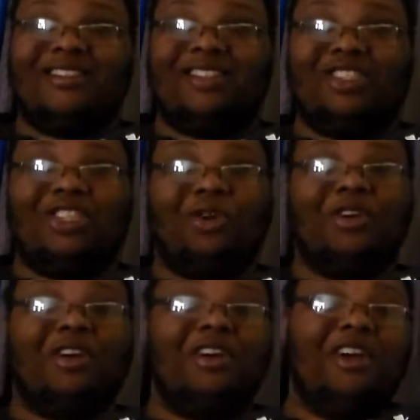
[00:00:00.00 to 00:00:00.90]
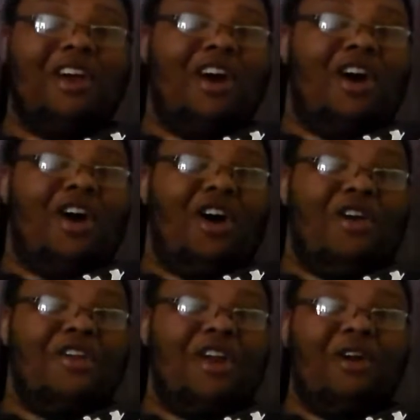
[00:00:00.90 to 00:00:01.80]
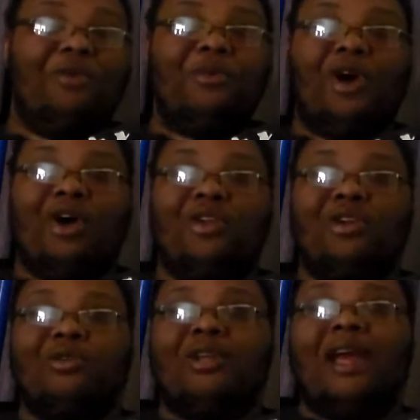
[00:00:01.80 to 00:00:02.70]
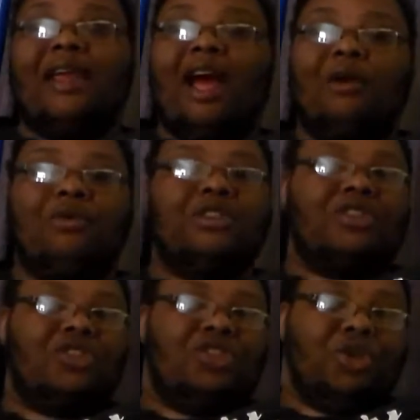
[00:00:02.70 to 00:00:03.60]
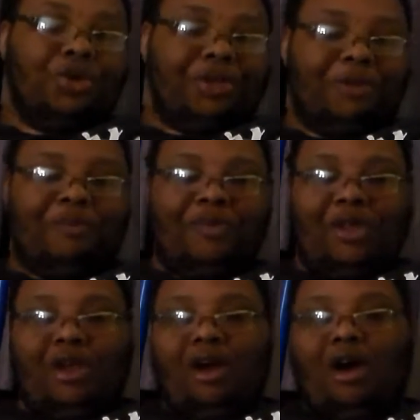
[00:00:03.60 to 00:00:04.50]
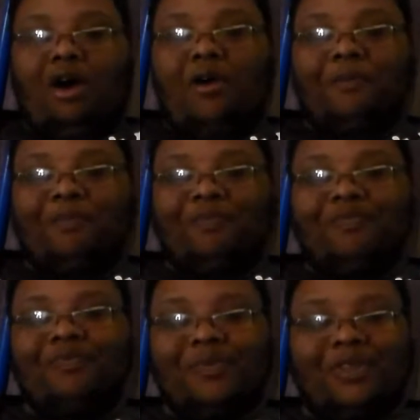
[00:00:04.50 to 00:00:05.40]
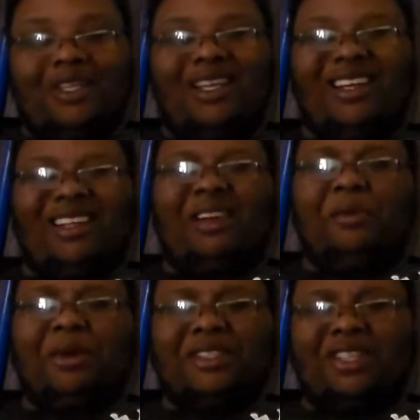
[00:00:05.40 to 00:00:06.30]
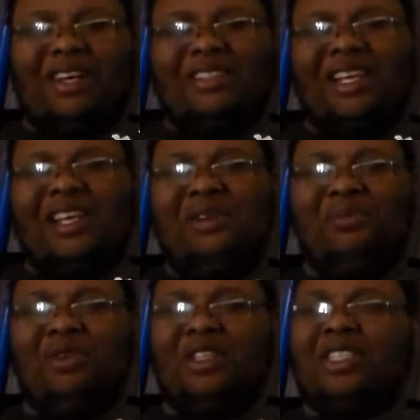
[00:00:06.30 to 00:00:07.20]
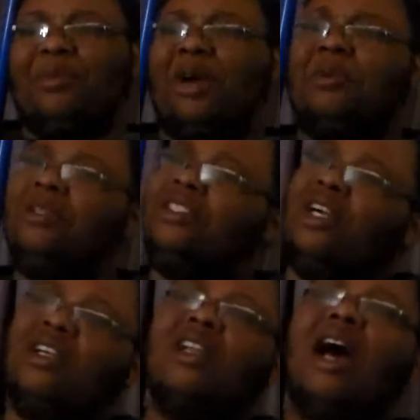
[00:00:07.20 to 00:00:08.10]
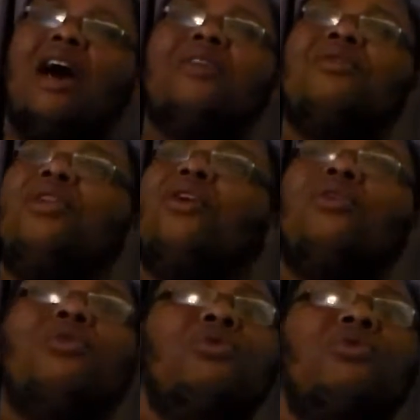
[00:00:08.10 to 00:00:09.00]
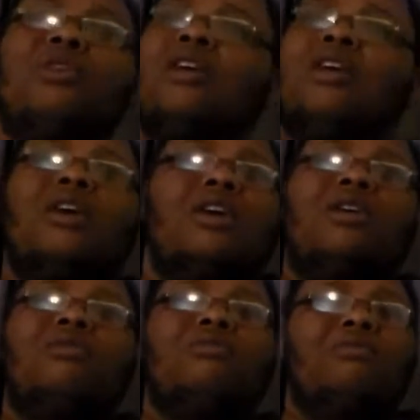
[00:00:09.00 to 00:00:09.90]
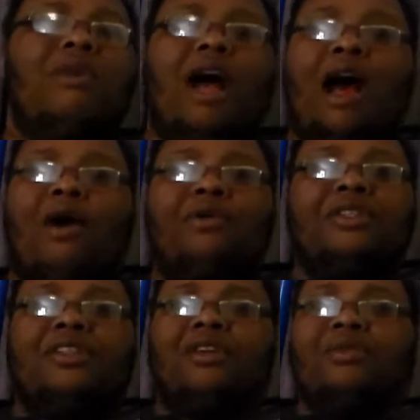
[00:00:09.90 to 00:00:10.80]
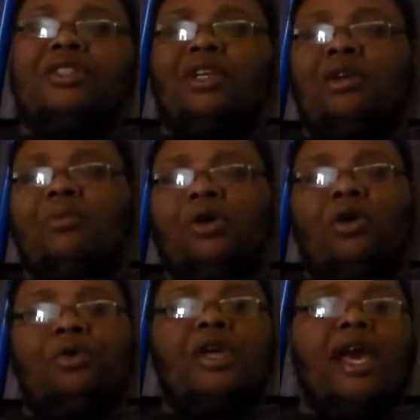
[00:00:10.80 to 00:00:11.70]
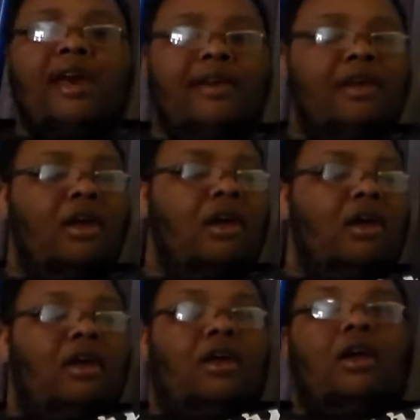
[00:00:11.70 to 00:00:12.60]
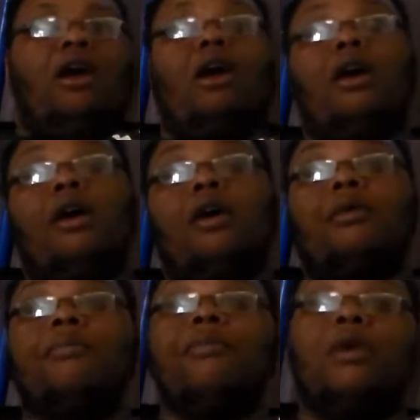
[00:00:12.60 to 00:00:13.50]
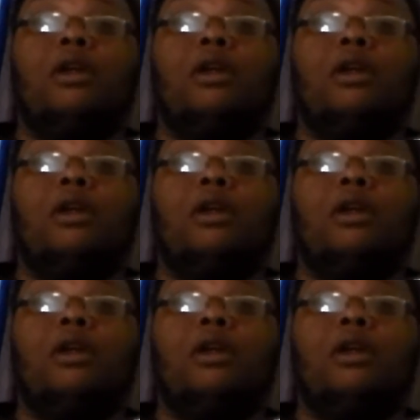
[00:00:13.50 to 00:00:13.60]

the Joker on there. We all know that guy was the Joker. And it was tossed that he will somehow return. I don't know how he's gonna return, but okay. I